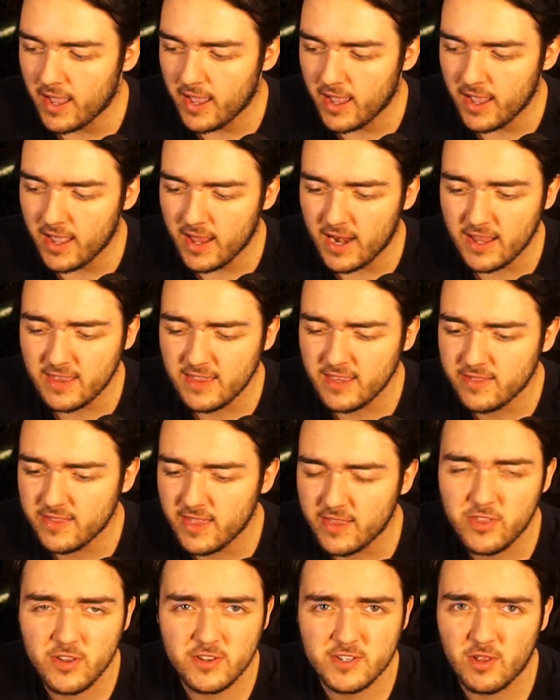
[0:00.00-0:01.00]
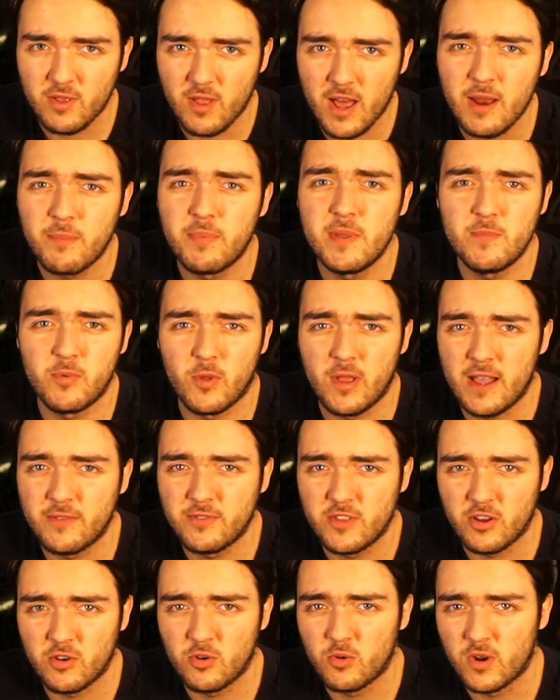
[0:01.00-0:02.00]
And I think that there's a lot of people out
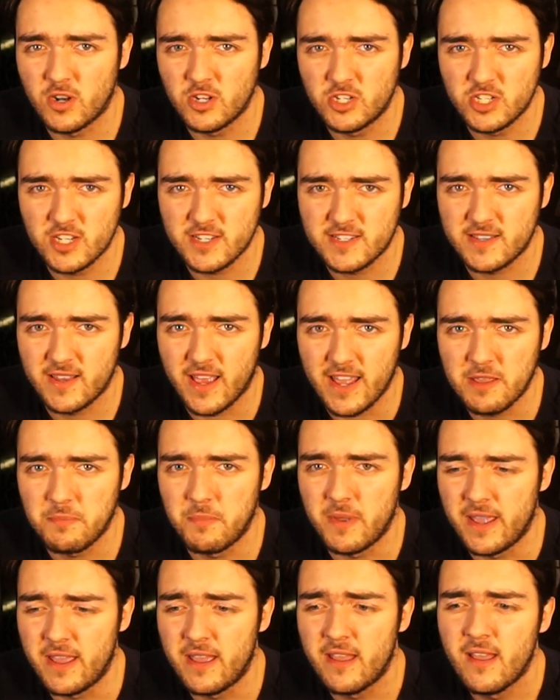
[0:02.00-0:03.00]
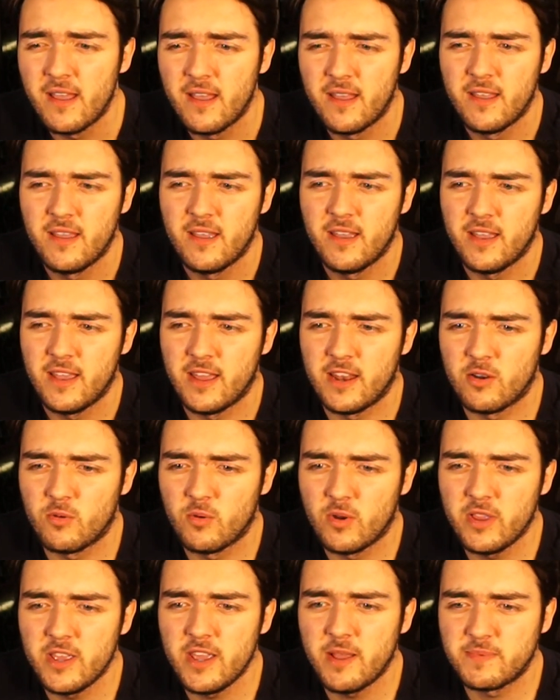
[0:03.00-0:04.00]
there who are just like me. And it
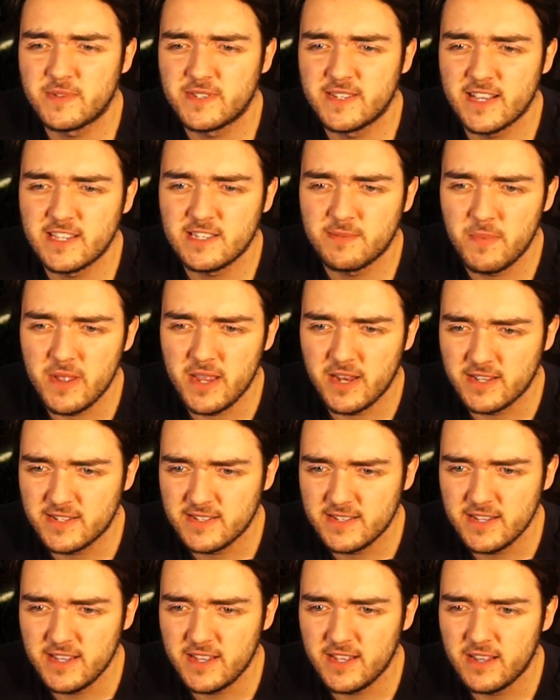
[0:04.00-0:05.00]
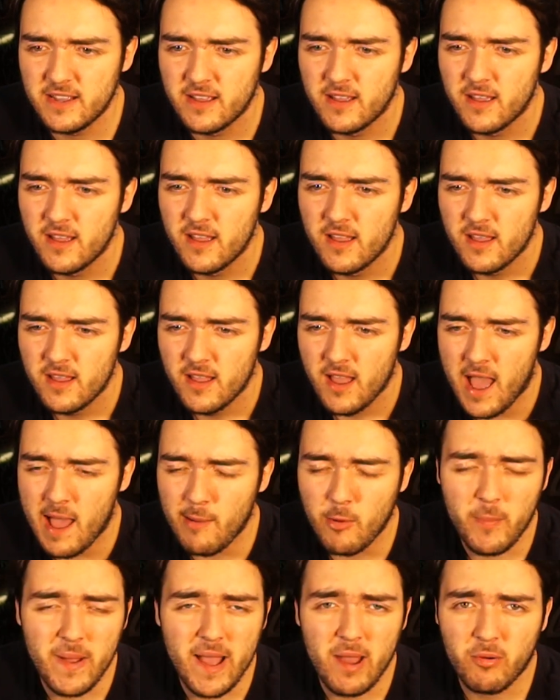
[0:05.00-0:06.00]
really upsets me to see I'm
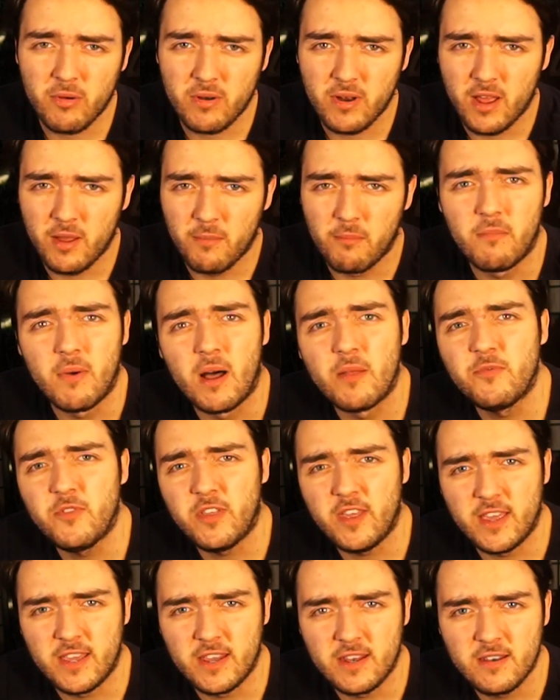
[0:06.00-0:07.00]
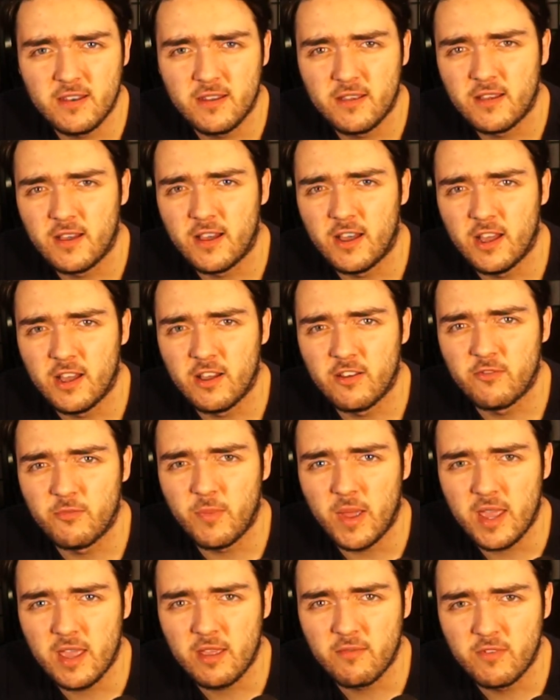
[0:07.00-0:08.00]
about a month in of
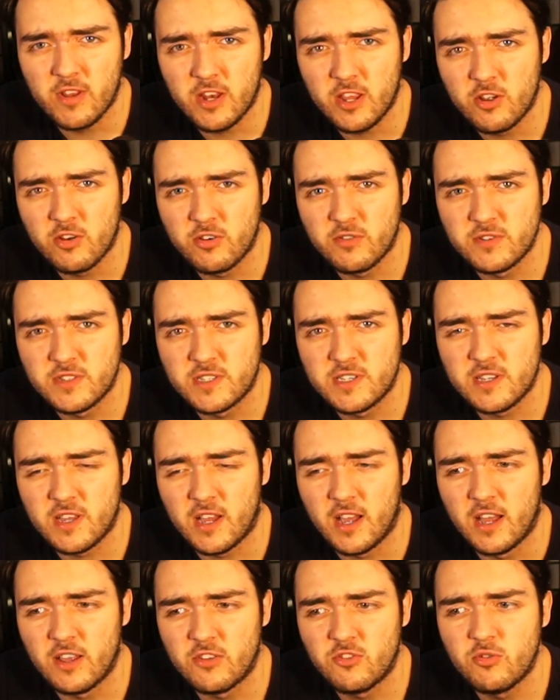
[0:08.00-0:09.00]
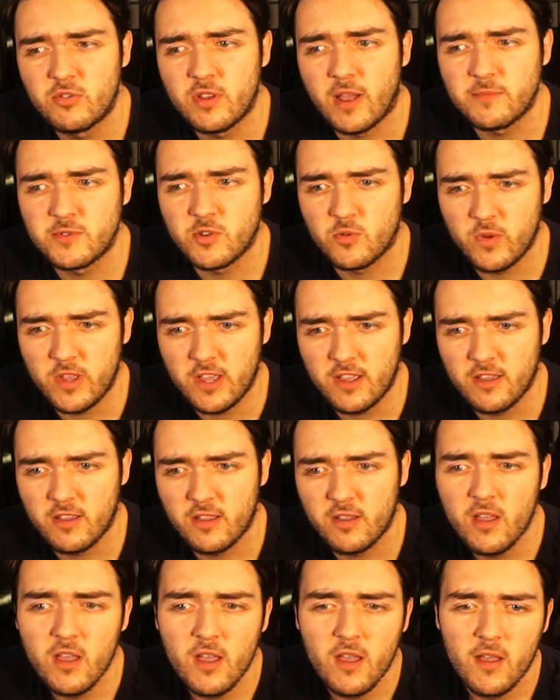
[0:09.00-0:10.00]
making videos 2 times a week,
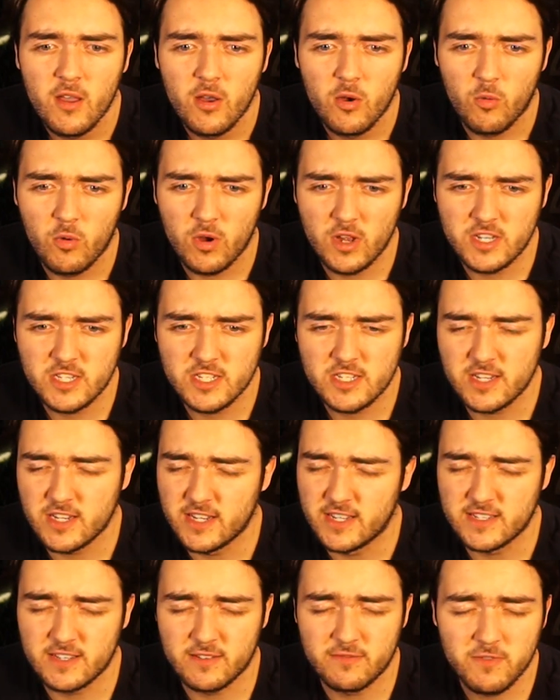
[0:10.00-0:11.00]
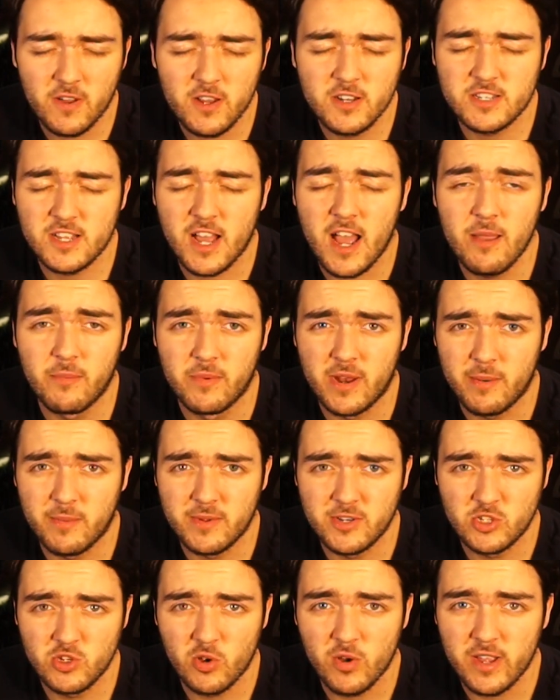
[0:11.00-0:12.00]
which is a fun time and I'm
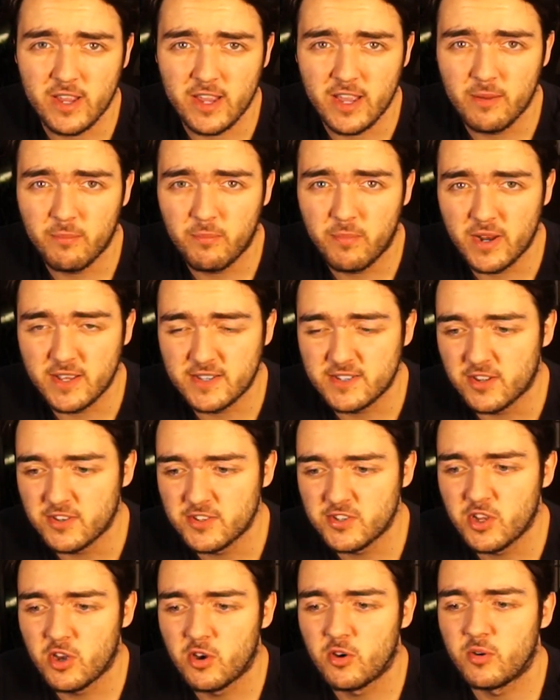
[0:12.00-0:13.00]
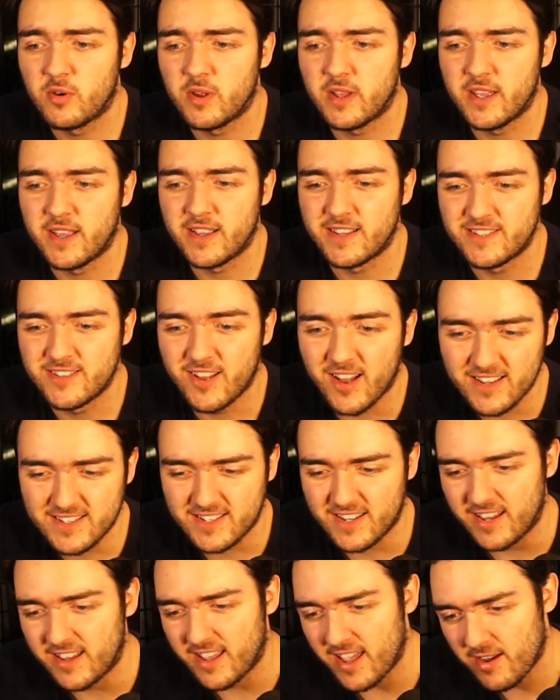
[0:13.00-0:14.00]
enjoying it, but it's also
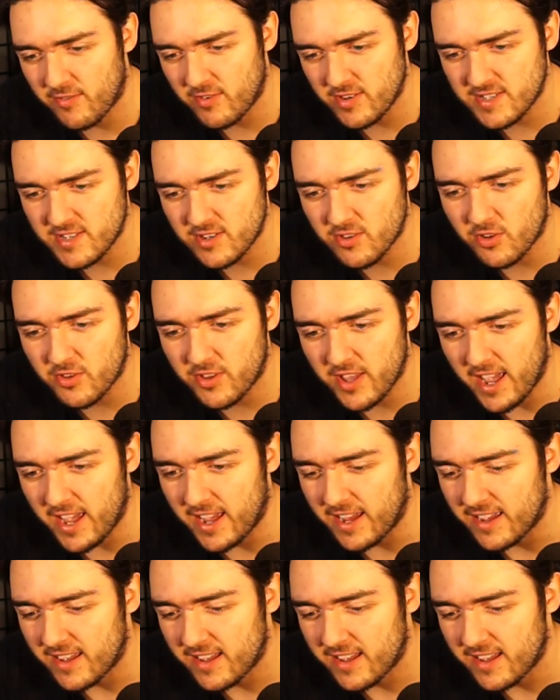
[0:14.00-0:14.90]
exhausting every single day